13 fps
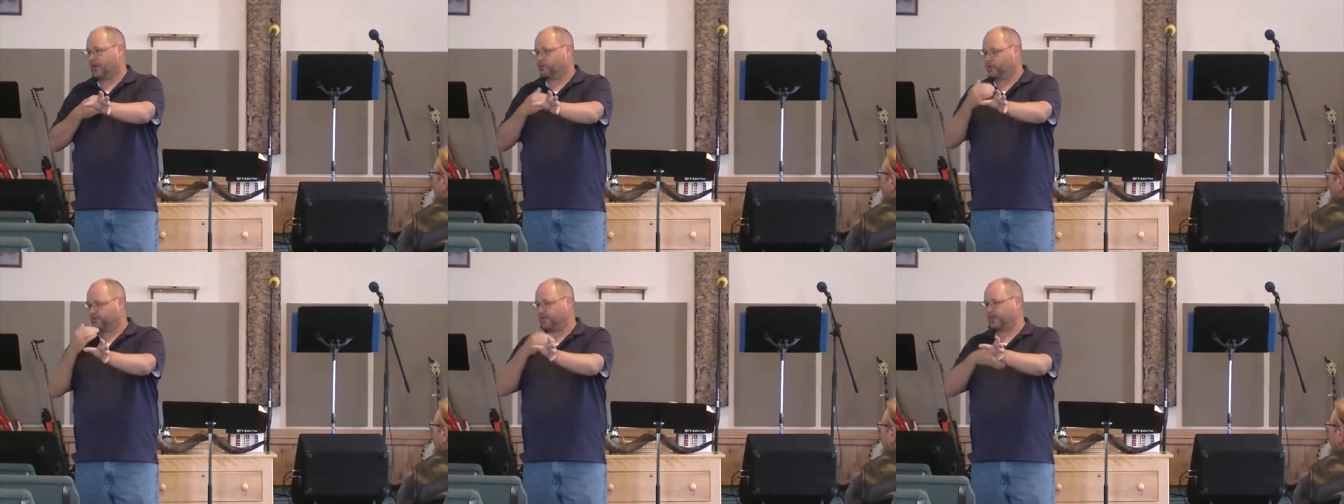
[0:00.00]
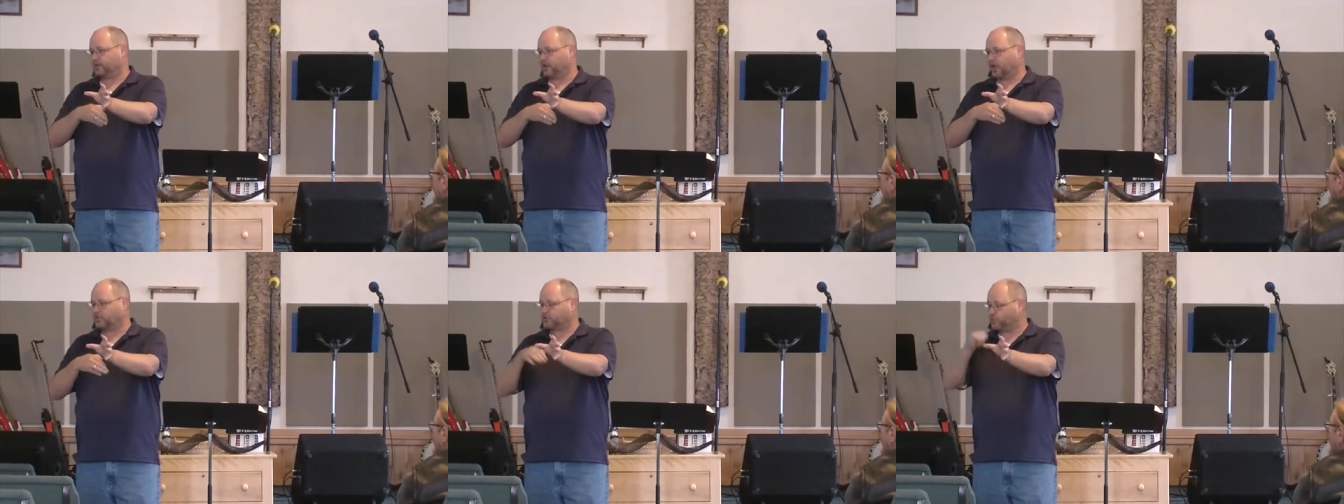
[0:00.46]
We've
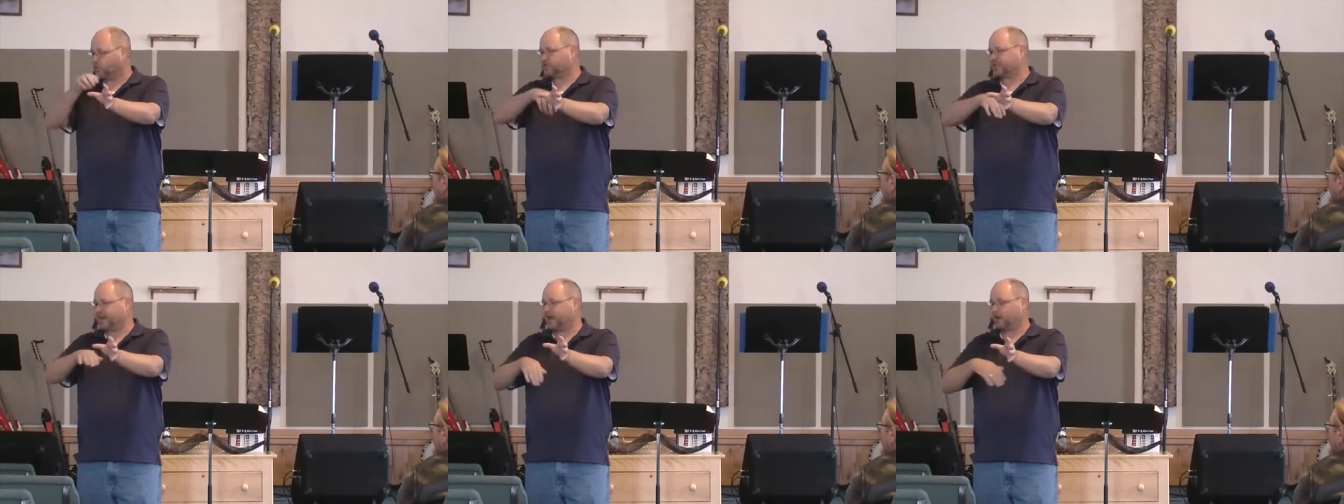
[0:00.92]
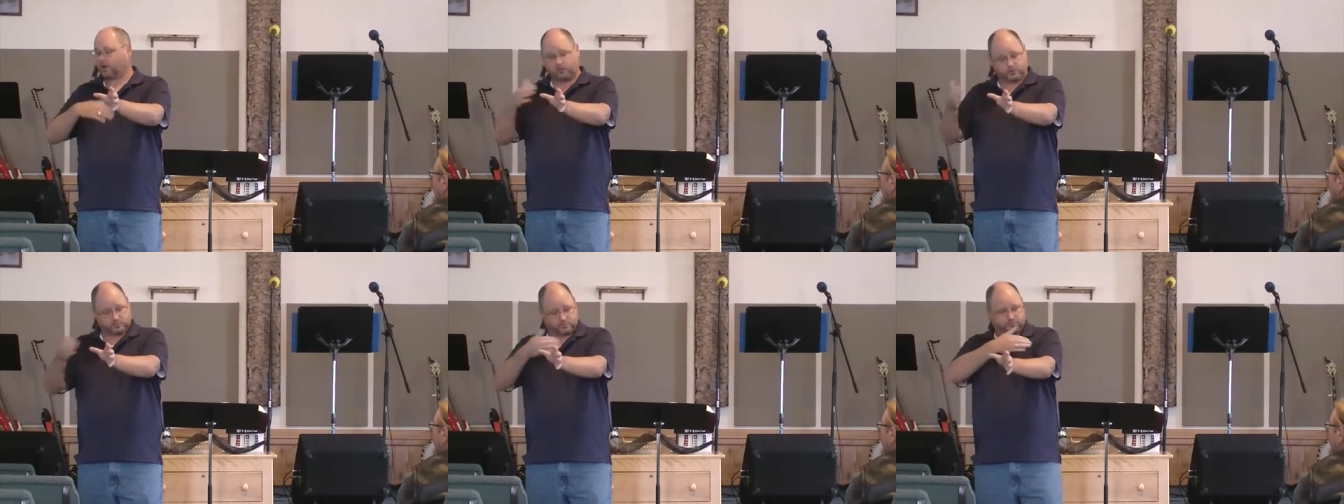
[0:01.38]
eaten lunch, and we're sitting
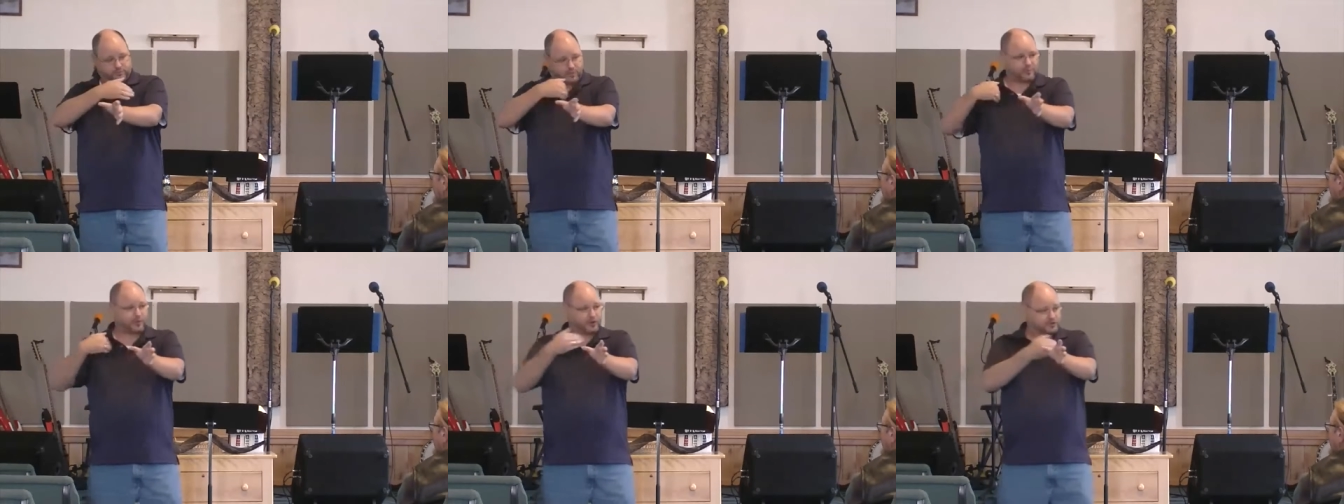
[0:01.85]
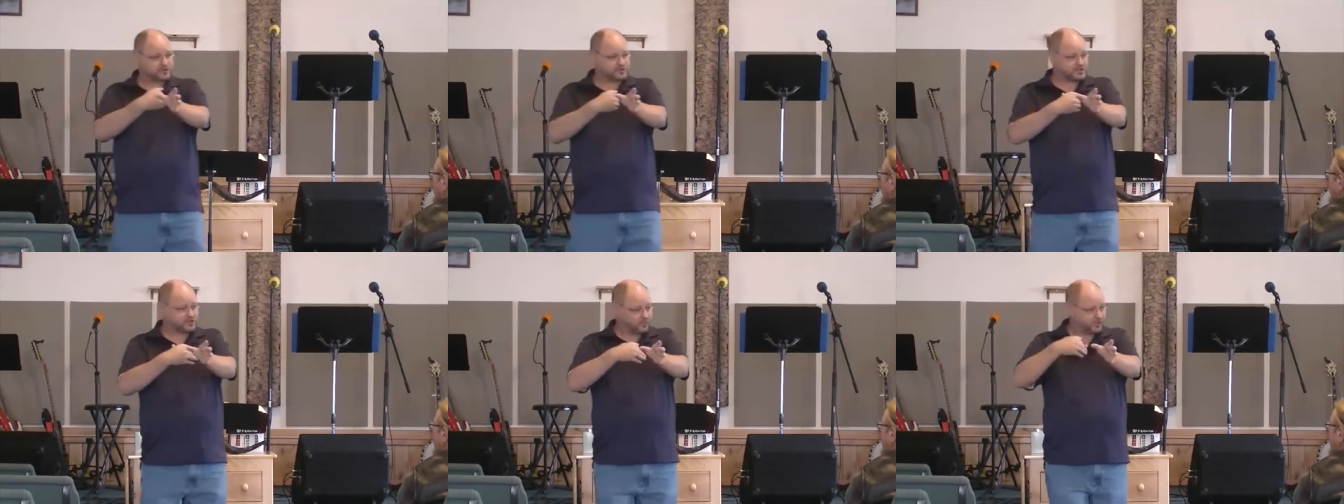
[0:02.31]
out, my brothers
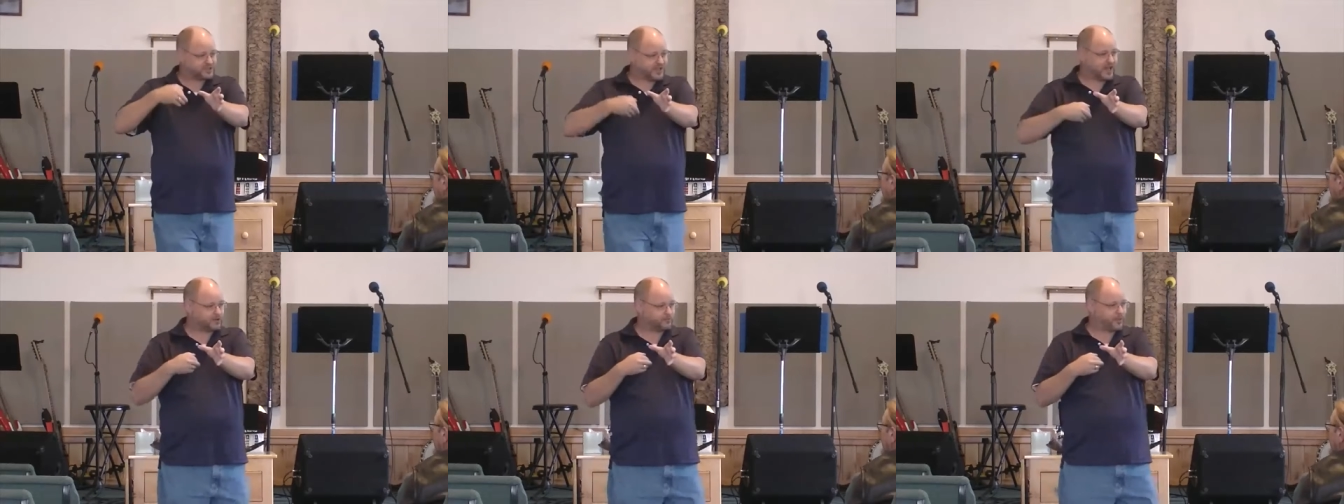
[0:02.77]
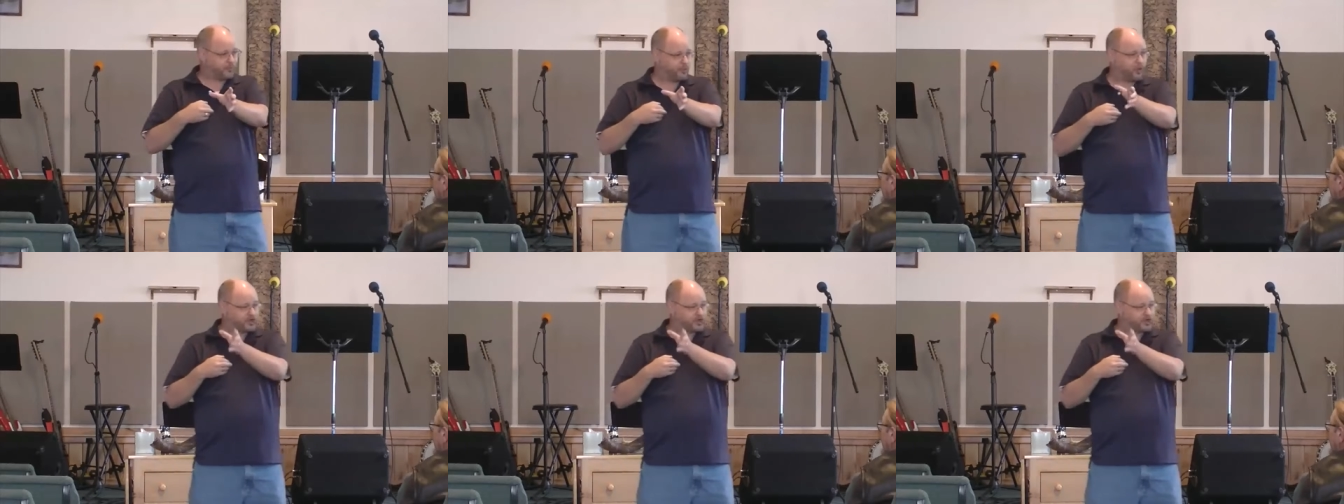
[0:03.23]
and sisters, we sit out in the front